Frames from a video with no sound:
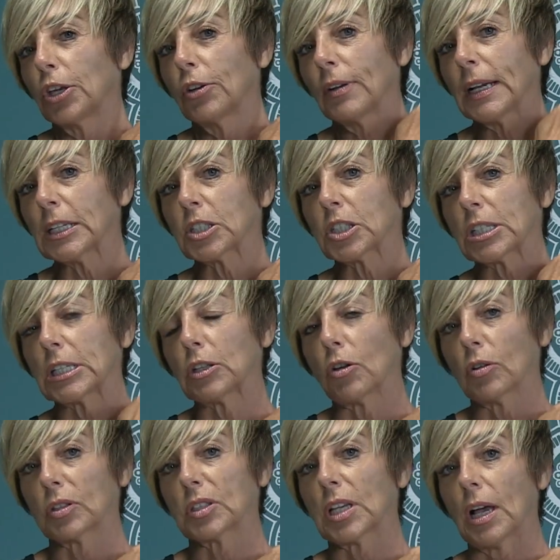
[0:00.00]
You're actually
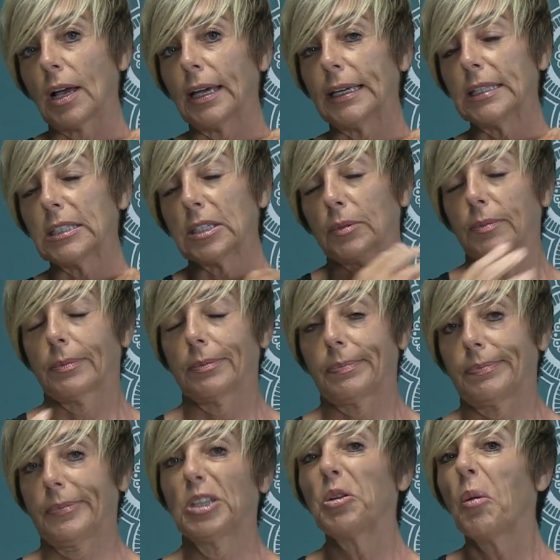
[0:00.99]
not tight.
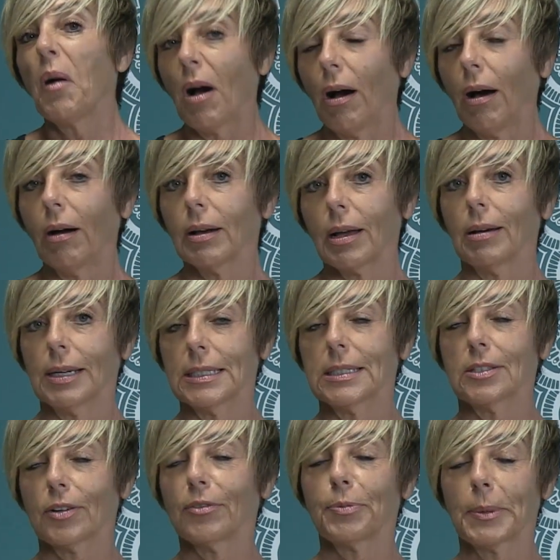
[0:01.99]
Well, you are,
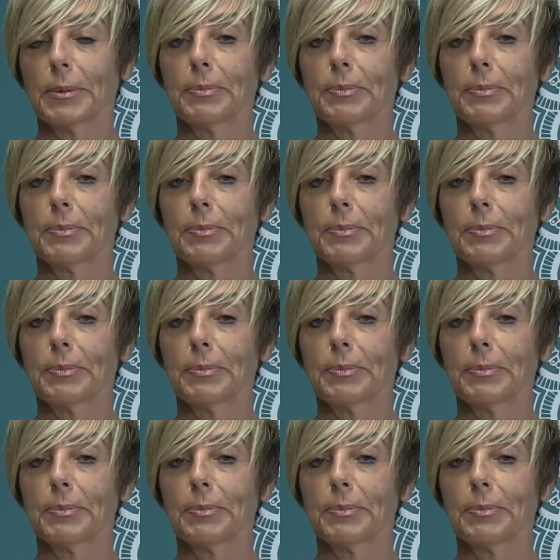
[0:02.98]
kind of.